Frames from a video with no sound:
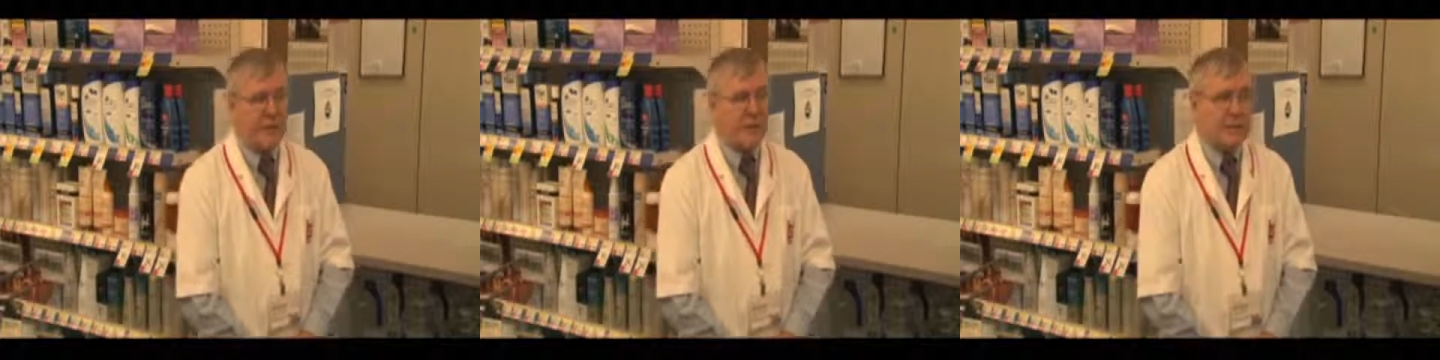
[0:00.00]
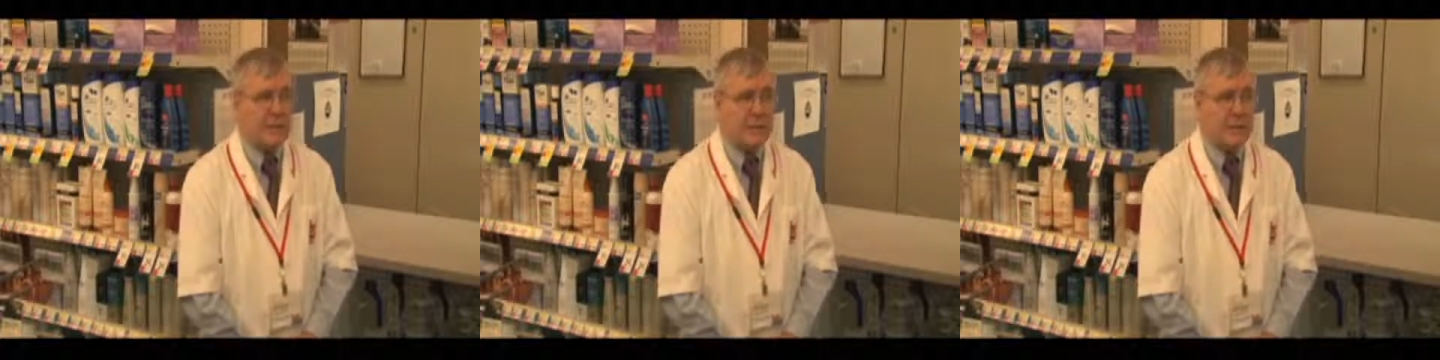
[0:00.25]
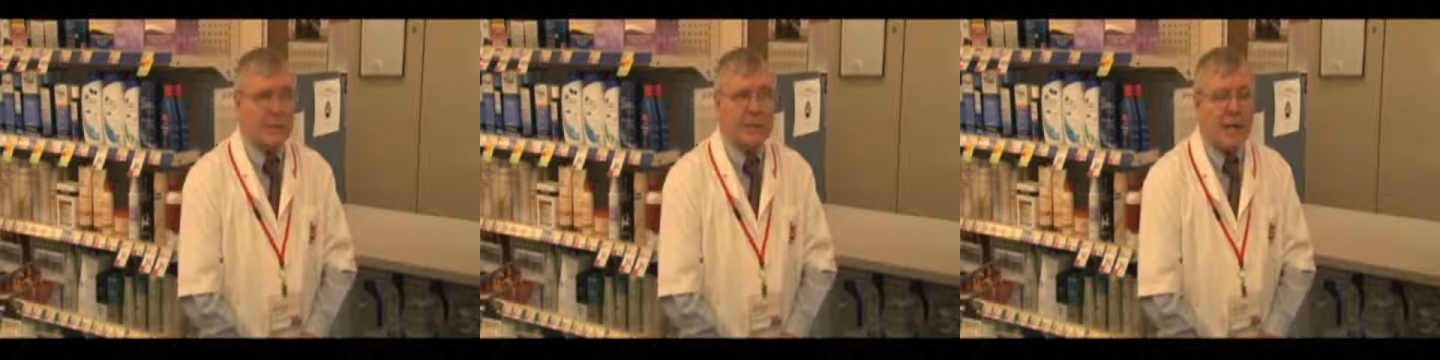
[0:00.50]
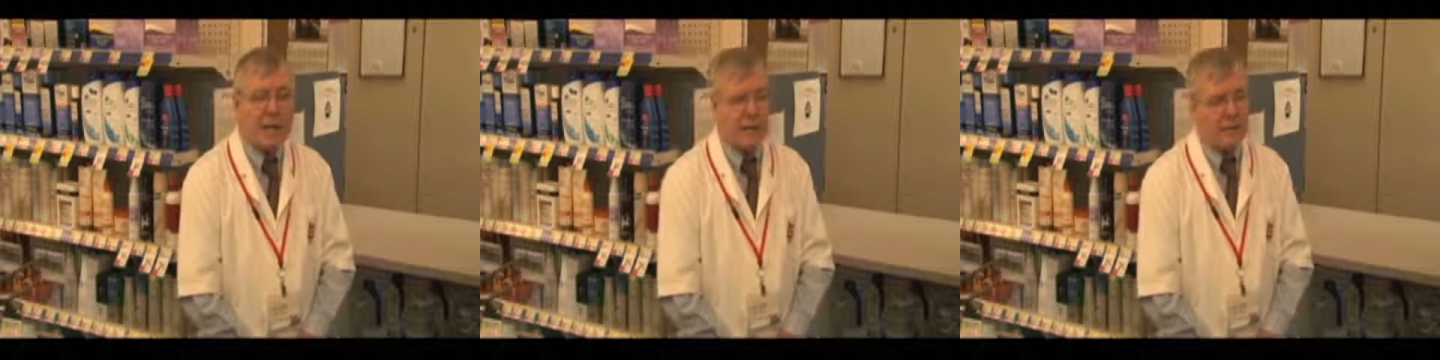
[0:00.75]
say it was the
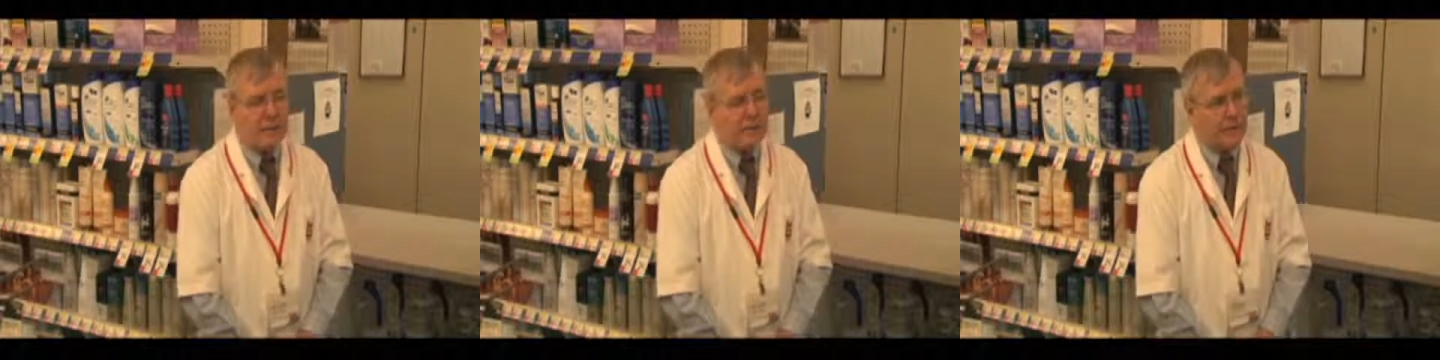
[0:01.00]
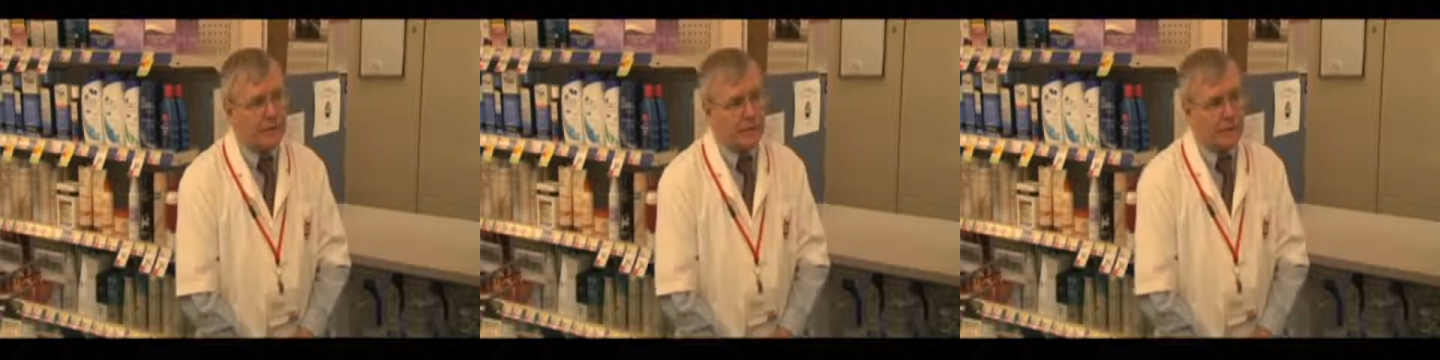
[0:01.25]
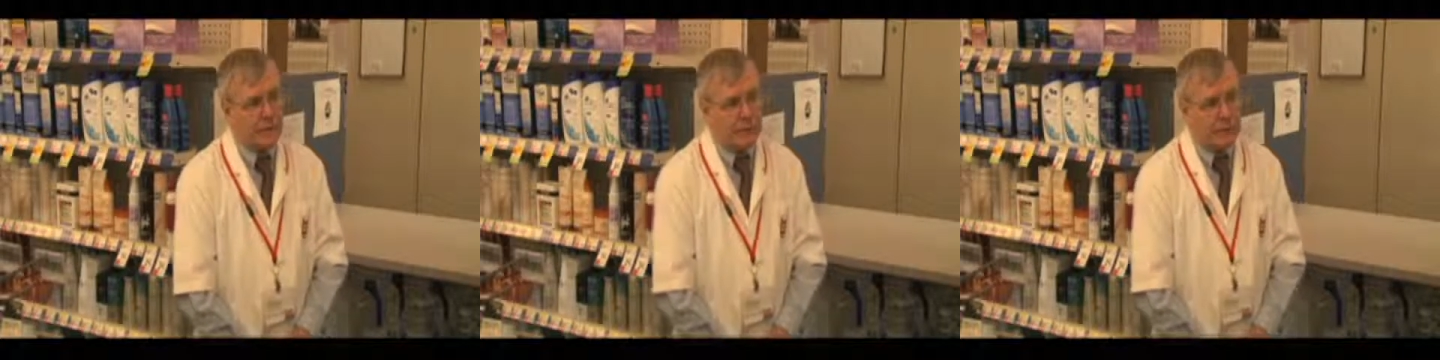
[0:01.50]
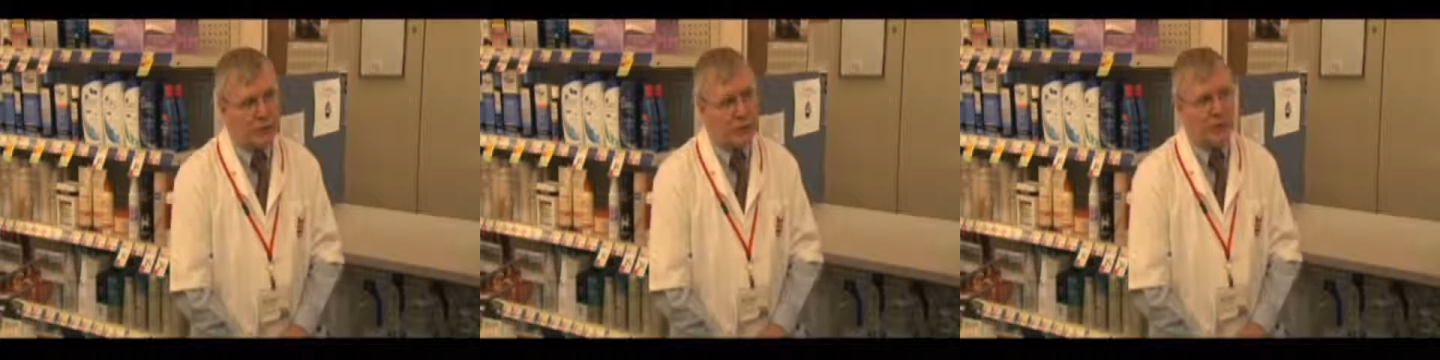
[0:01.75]
last refill of your
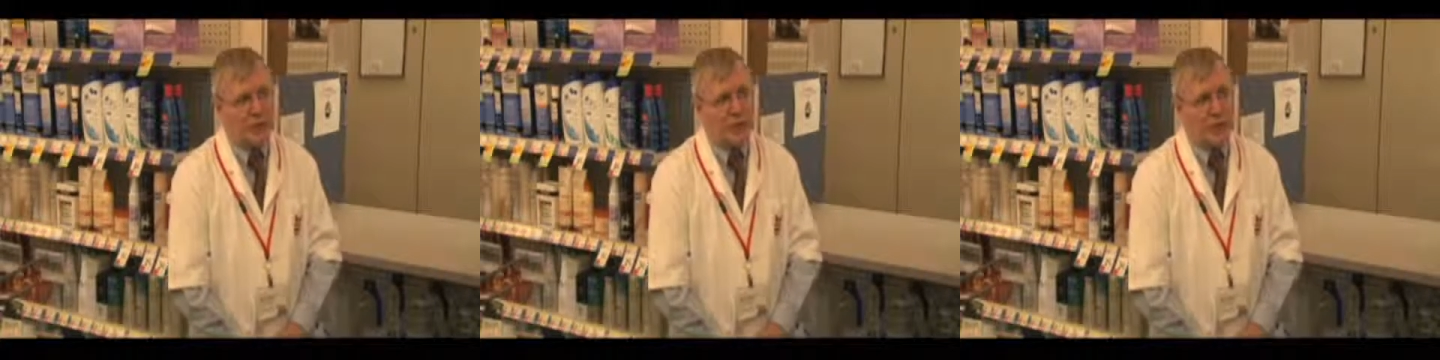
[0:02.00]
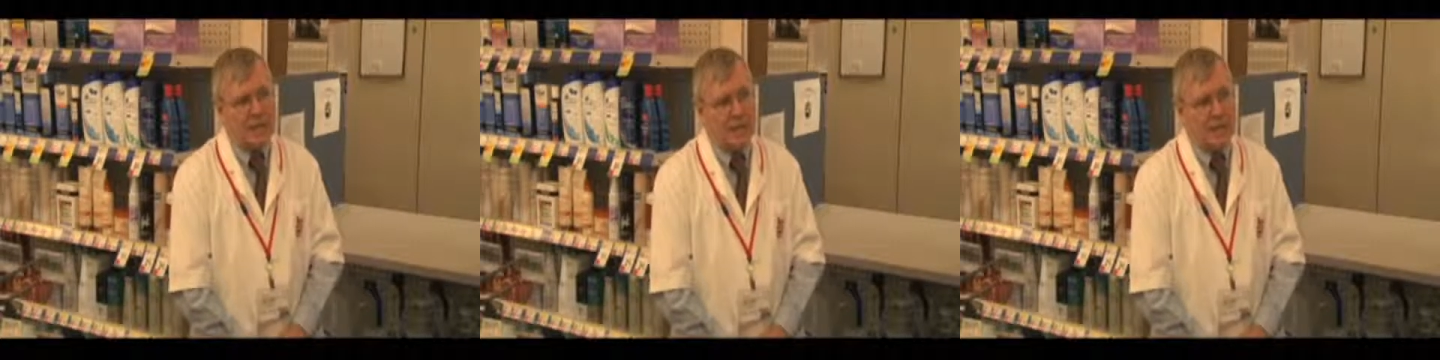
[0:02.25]
prescription,